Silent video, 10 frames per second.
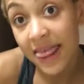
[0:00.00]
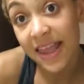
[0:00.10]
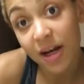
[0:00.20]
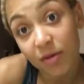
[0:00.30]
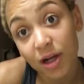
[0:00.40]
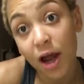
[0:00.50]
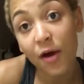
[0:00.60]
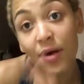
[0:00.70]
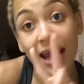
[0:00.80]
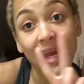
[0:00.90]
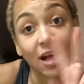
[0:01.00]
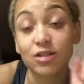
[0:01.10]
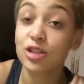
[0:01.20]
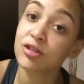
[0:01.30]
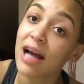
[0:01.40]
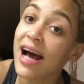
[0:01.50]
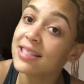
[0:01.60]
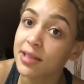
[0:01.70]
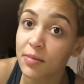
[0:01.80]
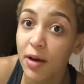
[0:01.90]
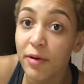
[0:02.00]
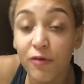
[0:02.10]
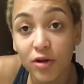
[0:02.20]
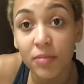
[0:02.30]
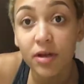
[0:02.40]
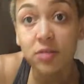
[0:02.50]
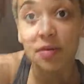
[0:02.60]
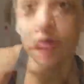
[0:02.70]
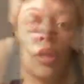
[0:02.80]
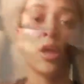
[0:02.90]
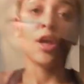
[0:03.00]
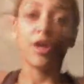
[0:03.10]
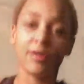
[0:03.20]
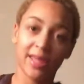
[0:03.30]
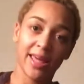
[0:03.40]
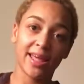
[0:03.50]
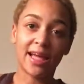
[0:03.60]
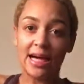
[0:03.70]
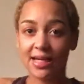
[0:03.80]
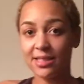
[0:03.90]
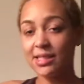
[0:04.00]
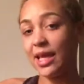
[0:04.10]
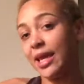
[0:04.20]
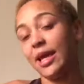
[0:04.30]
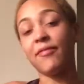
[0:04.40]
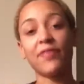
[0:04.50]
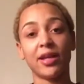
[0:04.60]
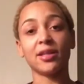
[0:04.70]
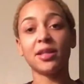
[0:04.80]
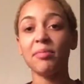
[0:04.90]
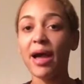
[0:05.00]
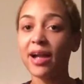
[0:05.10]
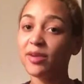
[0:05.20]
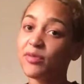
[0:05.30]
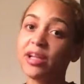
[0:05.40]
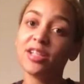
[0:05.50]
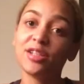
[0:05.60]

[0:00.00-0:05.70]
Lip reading: there we go, and I'll see you guys in a moment for the mukbang. Okay guys, hey, I'm finally back and ready